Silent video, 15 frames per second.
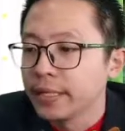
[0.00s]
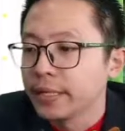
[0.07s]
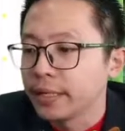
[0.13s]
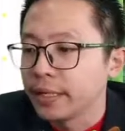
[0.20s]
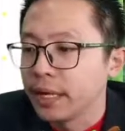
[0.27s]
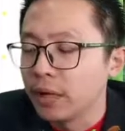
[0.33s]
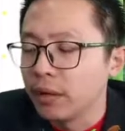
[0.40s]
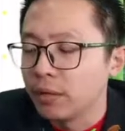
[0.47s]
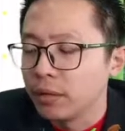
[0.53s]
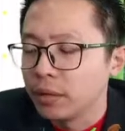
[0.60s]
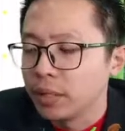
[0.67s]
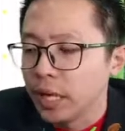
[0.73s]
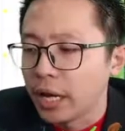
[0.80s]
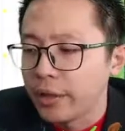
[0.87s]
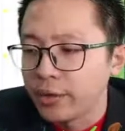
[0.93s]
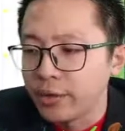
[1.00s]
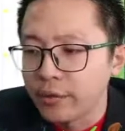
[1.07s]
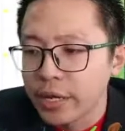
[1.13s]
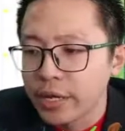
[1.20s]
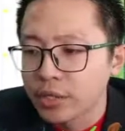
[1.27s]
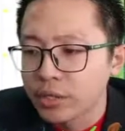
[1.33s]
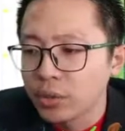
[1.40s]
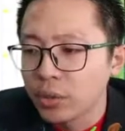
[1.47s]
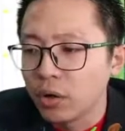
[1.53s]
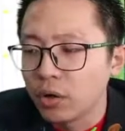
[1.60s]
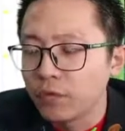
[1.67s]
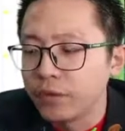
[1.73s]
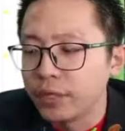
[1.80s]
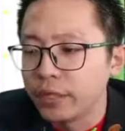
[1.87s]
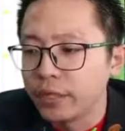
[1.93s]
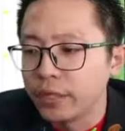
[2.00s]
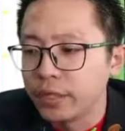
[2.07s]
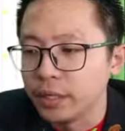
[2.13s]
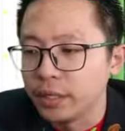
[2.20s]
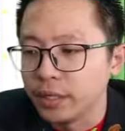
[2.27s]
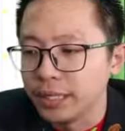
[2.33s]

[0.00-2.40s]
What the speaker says: Now the ratio of the